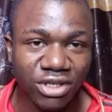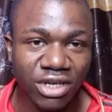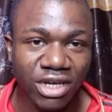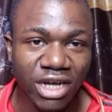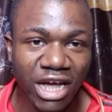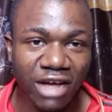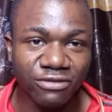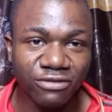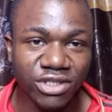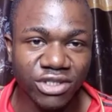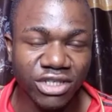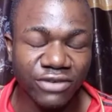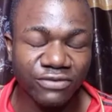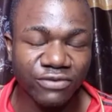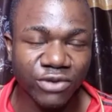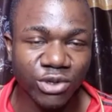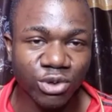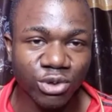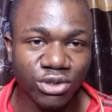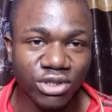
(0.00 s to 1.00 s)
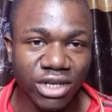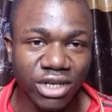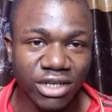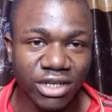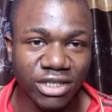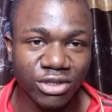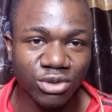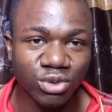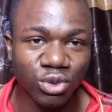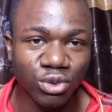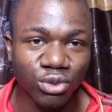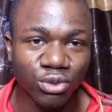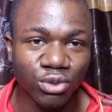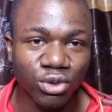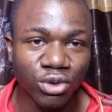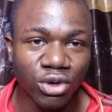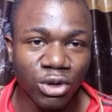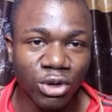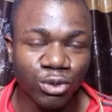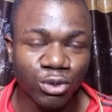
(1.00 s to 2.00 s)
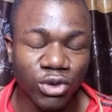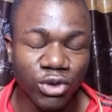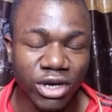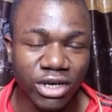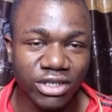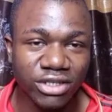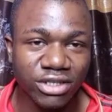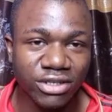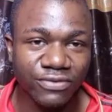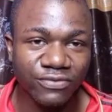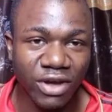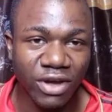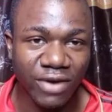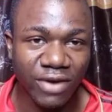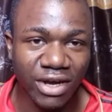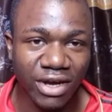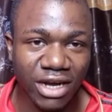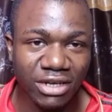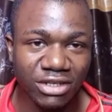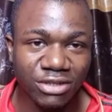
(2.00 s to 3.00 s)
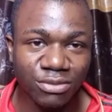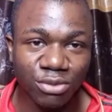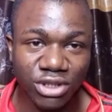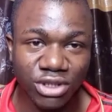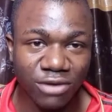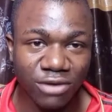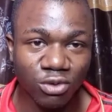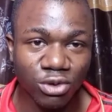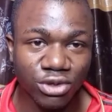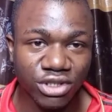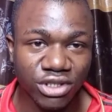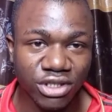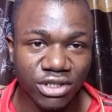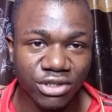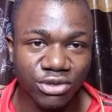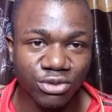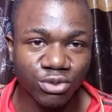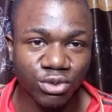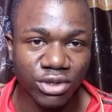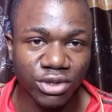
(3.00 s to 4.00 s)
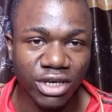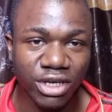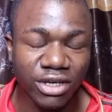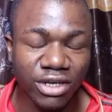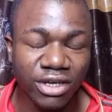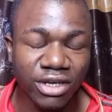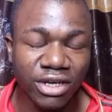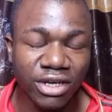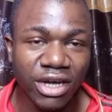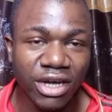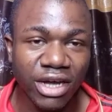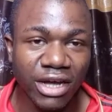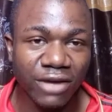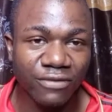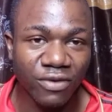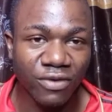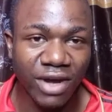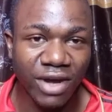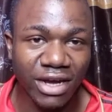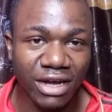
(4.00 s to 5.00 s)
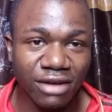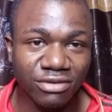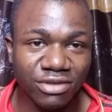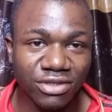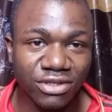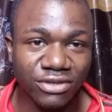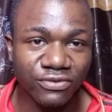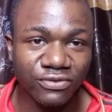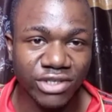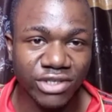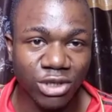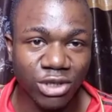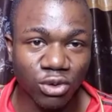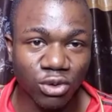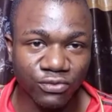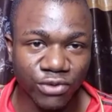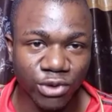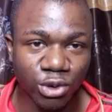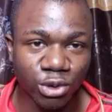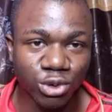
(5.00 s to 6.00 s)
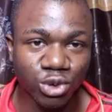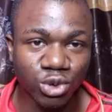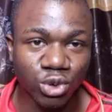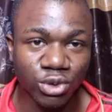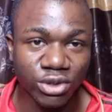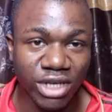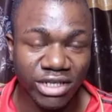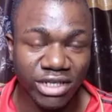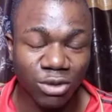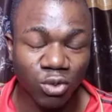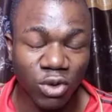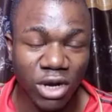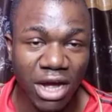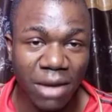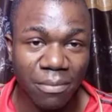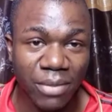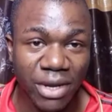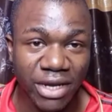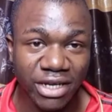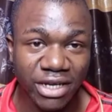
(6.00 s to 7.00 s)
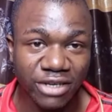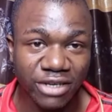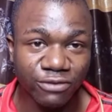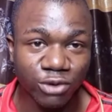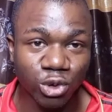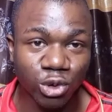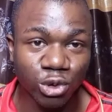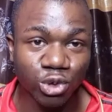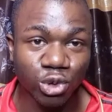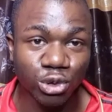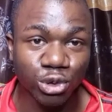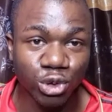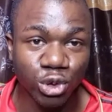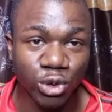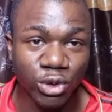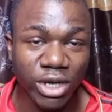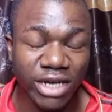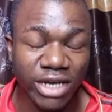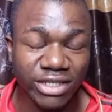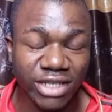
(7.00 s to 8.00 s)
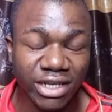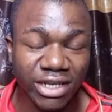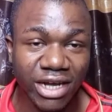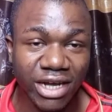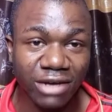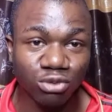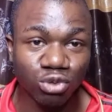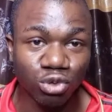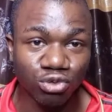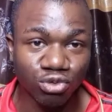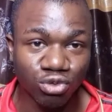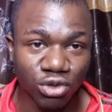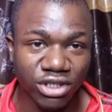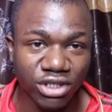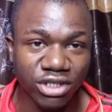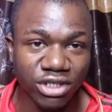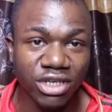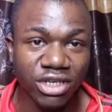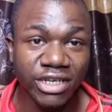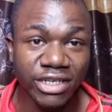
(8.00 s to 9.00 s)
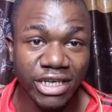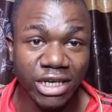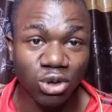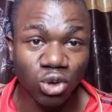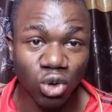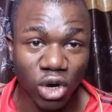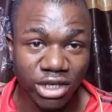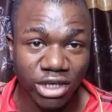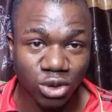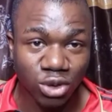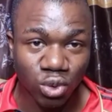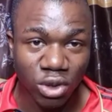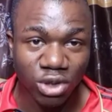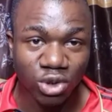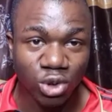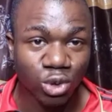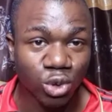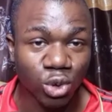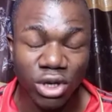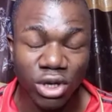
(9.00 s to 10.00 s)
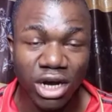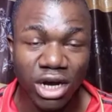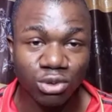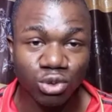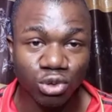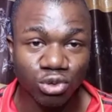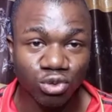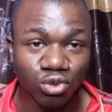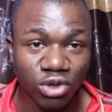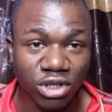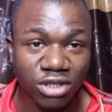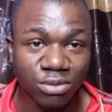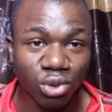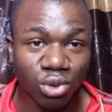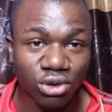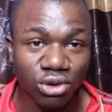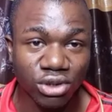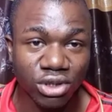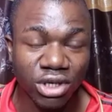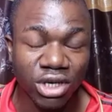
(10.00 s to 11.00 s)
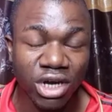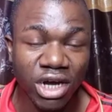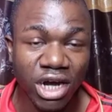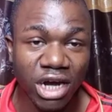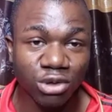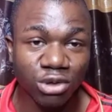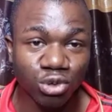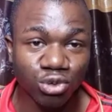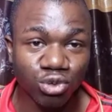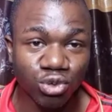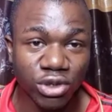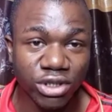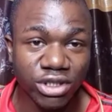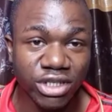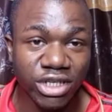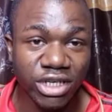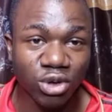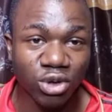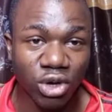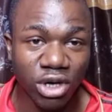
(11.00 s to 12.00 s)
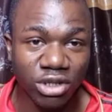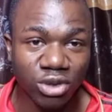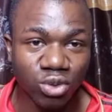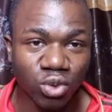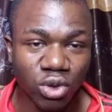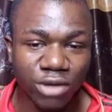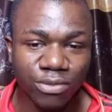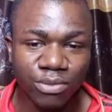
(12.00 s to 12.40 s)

I've seen videos relating to US Fiverr accounts, but I've not seen UK Fiverr accounts set up video. So that's why I'm making the video, to show you exactly how to do it the correct way. Not only how to do it, but how to do it the correct way.